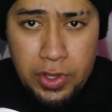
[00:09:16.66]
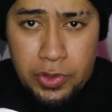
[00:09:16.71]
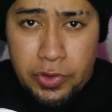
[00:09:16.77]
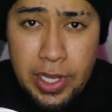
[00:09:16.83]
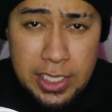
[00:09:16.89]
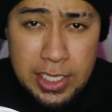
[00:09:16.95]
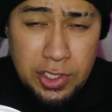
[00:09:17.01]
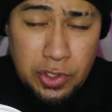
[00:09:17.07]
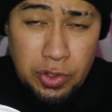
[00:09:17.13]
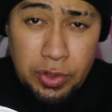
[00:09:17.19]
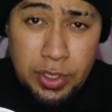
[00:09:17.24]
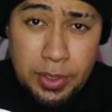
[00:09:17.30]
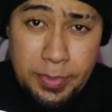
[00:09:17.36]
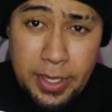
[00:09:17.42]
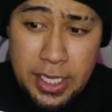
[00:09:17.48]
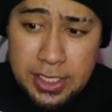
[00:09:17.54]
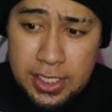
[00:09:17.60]
You guys are doing
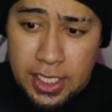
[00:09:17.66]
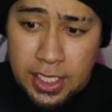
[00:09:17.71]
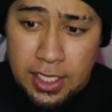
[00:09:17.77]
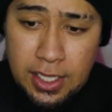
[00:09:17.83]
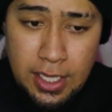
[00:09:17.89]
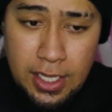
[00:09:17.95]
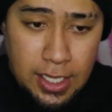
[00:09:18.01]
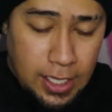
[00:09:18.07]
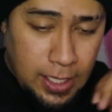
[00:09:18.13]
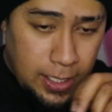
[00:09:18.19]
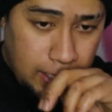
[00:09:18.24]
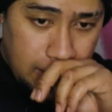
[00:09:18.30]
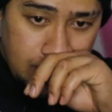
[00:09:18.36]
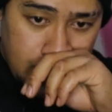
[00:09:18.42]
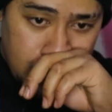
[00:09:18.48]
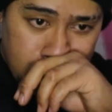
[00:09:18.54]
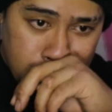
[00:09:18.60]
amazing.
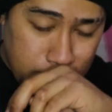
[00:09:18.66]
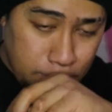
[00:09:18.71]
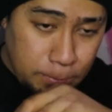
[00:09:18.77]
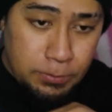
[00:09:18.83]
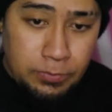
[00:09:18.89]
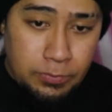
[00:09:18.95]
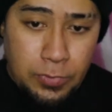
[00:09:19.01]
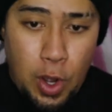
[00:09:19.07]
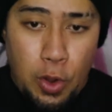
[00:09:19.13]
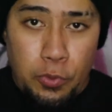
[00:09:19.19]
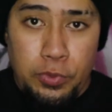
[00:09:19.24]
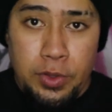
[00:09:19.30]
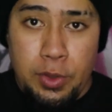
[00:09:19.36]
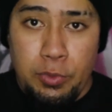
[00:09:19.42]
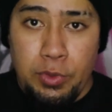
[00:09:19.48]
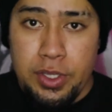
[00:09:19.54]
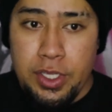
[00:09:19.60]
Uh,
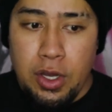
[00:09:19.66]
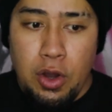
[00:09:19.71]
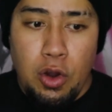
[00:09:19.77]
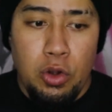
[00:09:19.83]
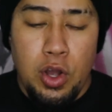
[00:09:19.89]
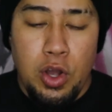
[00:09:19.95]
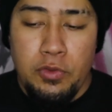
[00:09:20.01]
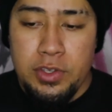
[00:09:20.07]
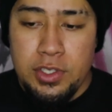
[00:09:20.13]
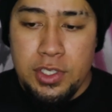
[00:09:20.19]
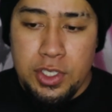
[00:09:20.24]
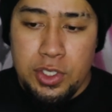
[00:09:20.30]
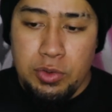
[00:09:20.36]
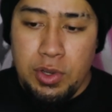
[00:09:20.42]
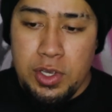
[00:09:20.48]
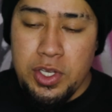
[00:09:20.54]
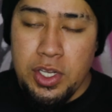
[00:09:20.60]
hopefully, when the whole COVID
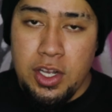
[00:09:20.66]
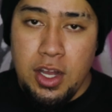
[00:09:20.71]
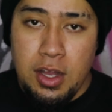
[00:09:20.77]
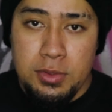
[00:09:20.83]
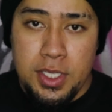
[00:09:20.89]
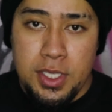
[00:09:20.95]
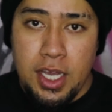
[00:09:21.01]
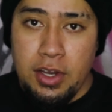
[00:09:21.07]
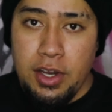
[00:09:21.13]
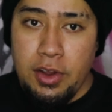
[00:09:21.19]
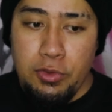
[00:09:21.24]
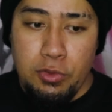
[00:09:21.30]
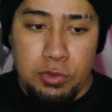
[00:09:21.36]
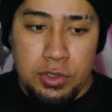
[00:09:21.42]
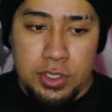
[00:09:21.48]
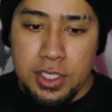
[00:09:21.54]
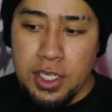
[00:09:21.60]
situation calms down,
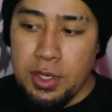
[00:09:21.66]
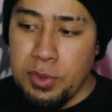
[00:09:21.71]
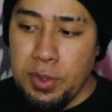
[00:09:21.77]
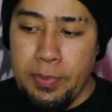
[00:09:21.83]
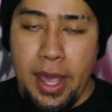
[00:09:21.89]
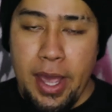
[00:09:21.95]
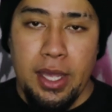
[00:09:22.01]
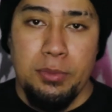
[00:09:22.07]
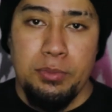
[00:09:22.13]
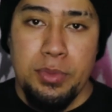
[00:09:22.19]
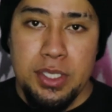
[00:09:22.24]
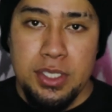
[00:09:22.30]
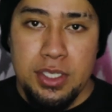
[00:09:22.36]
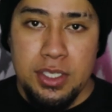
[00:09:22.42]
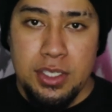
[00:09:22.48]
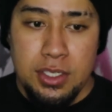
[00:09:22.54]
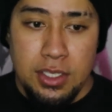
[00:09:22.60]
everyone's going to be back at
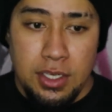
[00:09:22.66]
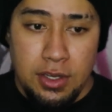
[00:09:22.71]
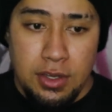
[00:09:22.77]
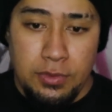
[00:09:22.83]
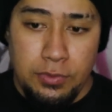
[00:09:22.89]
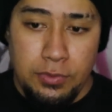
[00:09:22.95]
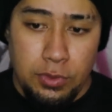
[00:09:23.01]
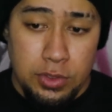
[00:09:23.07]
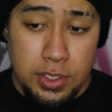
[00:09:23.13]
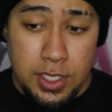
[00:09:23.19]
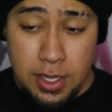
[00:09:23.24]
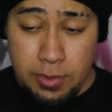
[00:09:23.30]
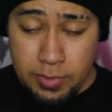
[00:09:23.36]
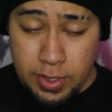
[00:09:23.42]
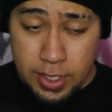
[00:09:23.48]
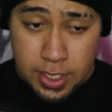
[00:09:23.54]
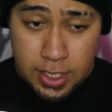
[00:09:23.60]
business uh, full
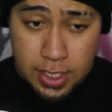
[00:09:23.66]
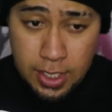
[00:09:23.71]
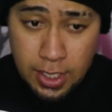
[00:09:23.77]
time. But